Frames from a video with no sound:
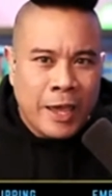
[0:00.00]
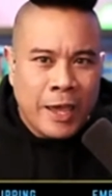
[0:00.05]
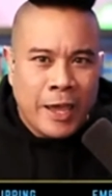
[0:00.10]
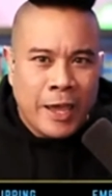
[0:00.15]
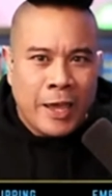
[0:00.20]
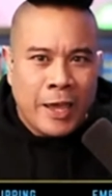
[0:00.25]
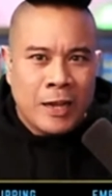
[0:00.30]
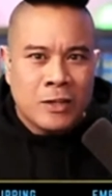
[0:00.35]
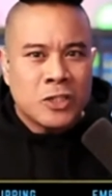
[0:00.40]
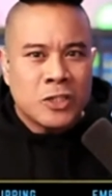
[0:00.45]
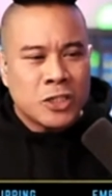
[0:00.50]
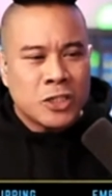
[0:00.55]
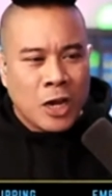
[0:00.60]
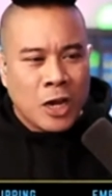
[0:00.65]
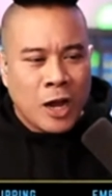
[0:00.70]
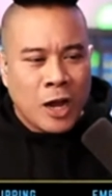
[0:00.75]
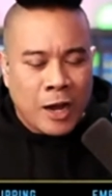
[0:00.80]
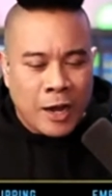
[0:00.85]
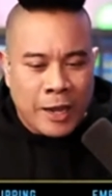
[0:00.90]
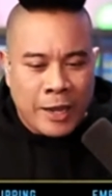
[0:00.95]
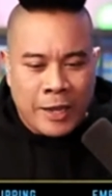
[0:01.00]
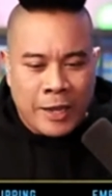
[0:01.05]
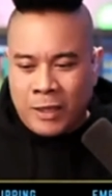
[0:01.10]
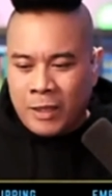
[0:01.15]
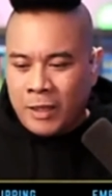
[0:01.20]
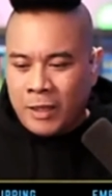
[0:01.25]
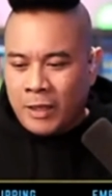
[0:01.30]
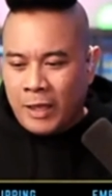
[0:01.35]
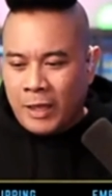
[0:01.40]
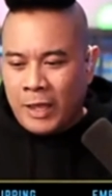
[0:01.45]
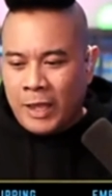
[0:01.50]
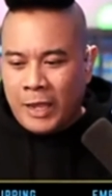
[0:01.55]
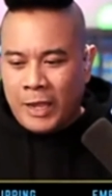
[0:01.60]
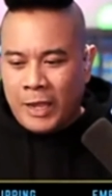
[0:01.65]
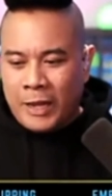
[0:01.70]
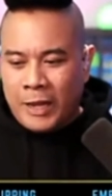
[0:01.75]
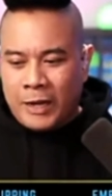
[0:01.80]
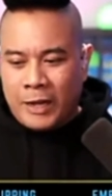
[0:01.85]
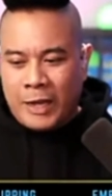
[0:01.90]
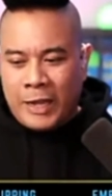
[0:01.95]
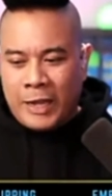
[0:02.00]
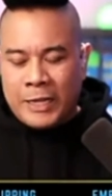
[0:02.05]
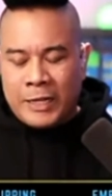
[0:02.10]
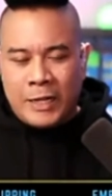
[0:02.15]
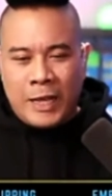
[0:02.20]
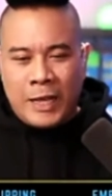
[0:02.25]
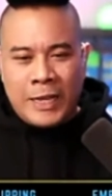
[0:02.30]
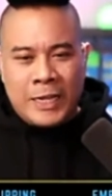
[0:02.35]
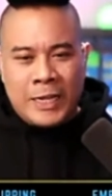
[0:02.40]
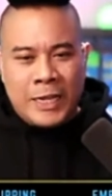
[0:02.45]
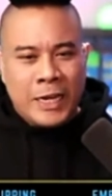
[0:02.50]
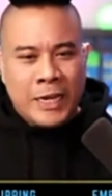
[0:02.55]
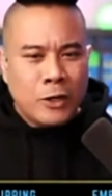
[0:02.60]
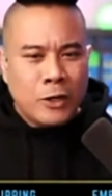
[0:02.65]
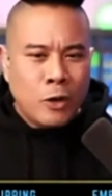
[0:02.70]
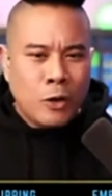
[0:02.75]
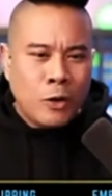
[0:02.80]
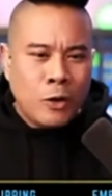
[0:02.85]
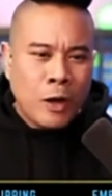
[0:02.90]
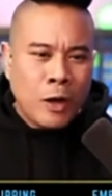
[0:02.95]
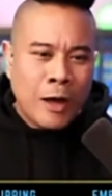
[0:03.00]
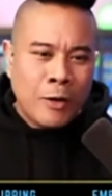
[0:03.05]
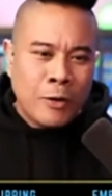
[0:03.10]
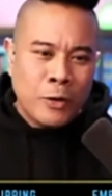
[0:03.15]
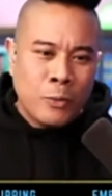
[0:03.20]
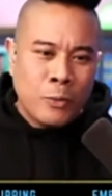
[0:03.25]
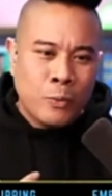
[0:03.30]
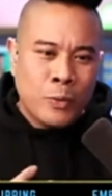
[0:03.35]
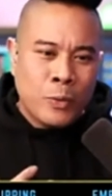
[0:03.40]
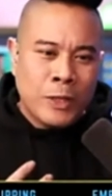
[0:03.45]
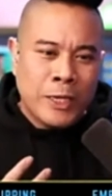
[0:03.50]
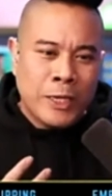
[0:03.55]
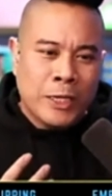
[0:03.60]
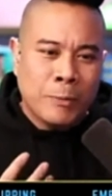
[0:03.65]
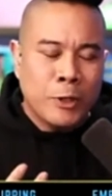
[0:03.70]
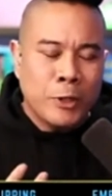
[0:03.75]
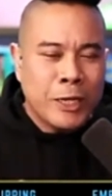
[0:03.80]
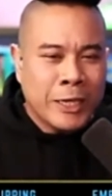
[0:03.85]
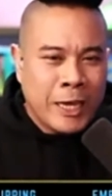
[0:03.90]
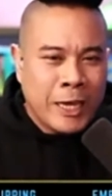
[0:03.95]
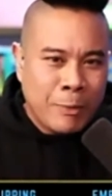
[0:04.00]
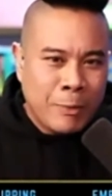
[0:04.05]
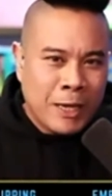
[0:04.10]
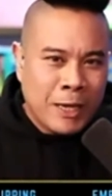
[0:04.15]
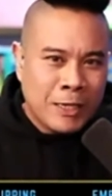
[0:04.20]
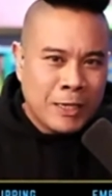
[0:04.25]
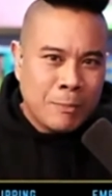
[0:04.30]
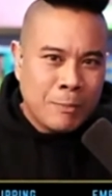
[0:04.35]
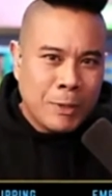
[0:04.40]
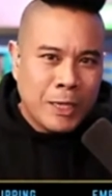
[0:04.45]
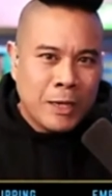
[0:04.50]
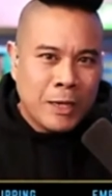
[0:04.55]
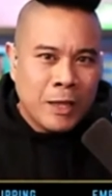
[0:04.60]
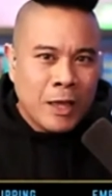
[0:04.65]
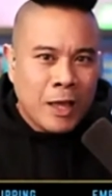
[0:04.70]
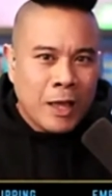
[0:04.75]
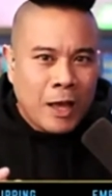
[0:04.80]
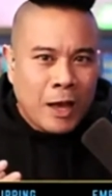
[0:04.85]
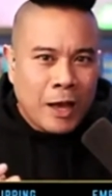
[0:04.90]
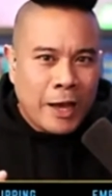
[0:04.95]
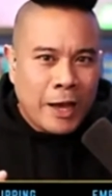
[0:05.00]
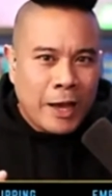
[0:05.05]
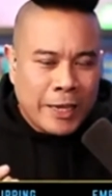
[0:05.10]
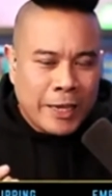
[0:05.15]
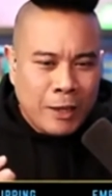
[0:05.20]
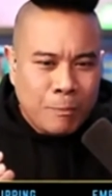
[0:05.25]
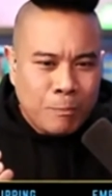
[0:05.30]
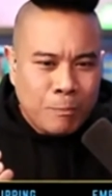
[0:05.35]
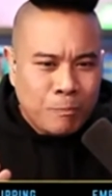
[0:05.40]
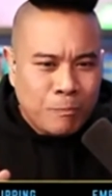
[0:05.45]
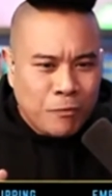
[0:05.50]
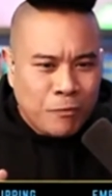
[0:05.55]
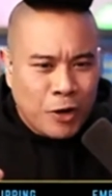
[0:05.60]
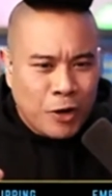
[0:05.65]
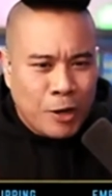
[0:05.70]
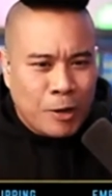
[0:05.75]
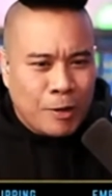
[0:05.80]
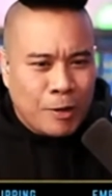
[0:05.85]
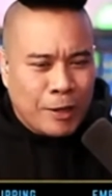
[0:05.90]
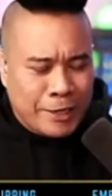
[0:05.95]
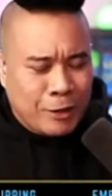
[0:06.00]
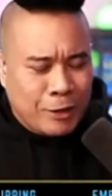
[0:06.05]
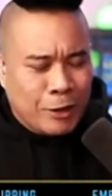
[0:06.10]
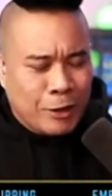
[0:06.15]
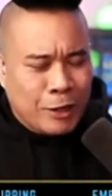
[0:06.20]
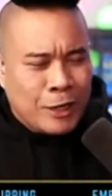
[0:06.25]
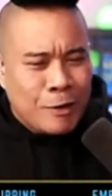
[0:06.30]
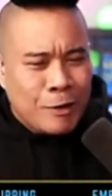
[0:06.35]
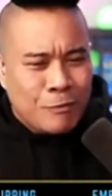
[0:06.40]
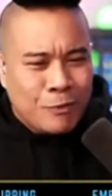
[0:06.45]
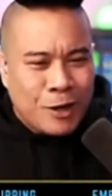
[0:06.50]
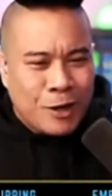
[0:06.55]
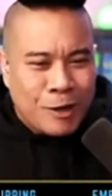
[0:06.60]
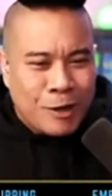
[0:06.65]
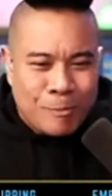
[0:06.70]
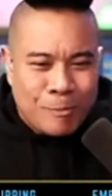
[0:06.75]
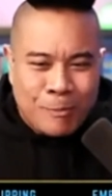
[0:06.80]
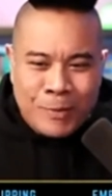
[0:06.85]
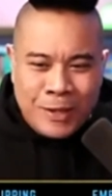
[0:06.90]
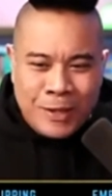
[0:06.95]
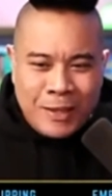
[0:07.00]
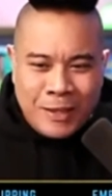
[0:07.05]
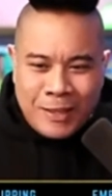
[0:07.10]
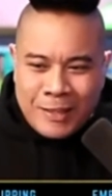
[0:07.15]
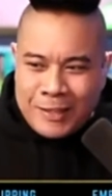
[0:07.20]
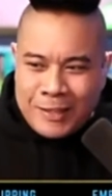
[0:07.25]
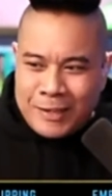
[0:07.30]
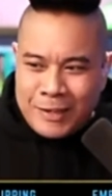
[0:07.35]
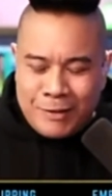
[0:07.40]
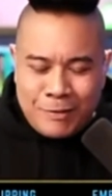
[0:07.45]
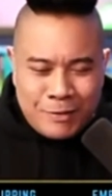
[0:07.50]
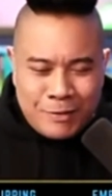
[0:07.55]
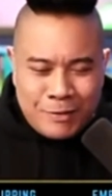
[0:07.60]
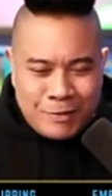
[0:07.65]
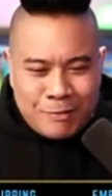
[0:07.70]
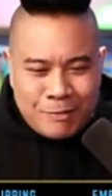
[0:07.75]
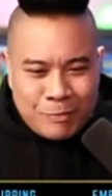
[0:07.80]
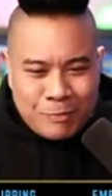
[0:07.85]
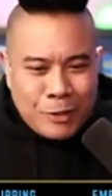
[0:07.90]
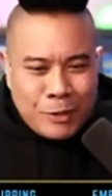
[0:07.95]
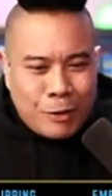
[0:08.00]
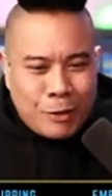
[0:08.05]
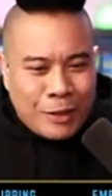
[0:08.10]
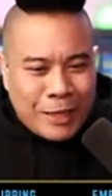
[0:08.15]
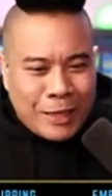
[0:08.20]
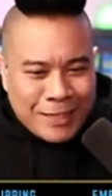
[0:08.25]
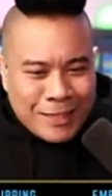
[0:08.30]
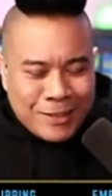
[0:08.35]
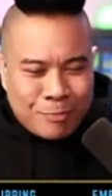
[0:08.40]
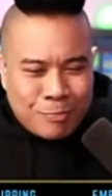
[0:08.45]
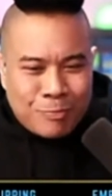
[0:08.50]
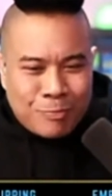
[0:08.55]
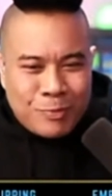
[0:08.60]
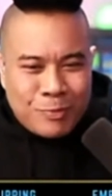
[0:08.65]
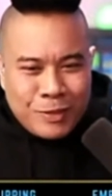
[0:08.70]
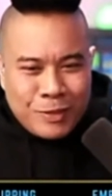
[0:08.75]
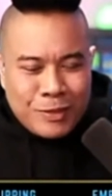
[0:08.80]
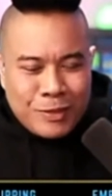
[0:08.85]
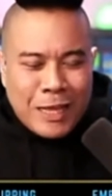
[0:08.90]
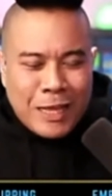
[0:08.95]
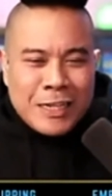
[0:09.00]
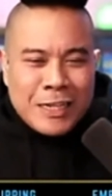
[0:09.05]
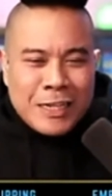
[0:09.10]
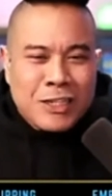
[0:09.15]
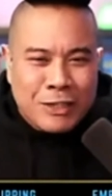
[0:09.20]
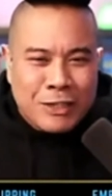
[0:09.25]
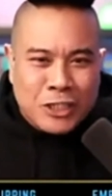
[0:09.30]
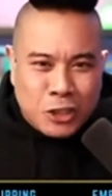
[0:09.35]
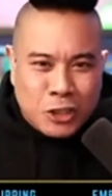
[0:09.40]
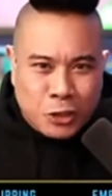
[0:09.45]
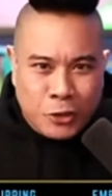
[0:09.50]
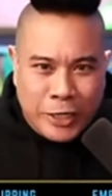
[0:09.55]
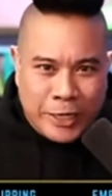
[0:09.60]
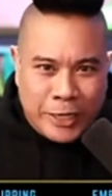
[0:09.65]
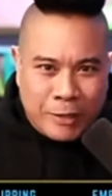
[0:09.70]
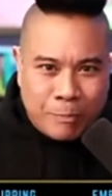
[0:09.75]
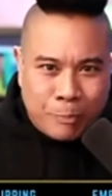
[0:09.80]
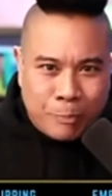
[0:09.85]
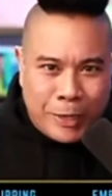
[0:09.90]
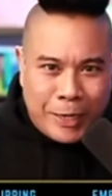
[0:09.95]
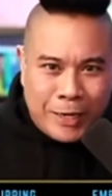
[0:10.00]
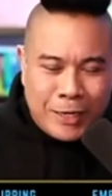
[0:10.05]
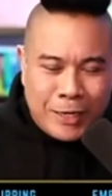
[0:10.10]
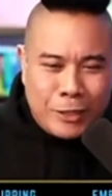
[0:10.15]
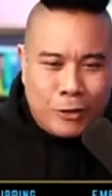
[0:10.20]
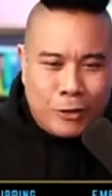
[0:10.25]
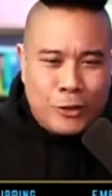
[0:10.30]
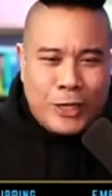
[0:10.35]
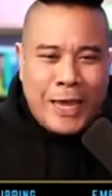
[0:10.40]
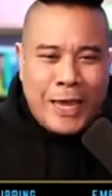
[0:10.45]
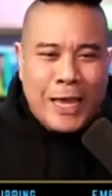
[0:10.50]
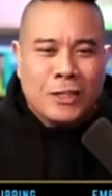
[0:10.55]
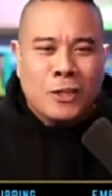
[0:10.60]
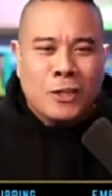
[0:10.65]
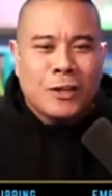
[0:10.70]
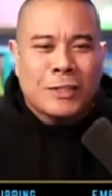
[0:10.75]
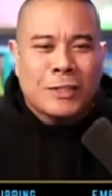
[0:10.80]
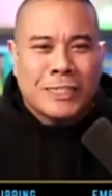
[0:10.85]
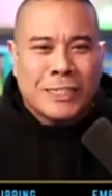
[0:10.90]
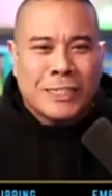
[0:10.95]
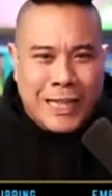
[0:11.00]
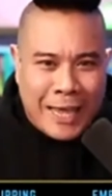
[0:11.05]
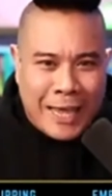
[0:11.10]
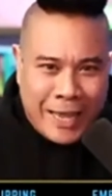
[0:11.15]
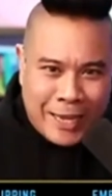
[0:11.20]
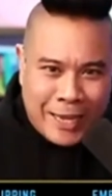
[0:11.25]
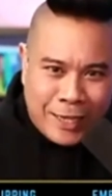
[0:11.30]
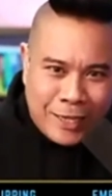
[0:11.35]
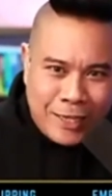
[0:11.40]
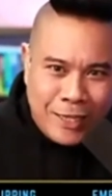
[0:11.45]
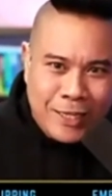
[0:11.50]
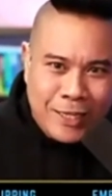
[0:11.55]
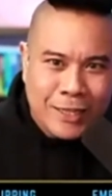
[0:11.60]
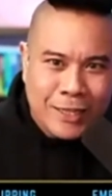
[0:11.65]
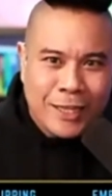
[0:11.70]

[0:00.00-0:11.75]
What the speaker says: and shy, and I didn't know how to really communicate, because I come from like not necessarily the street, but you can't talk slang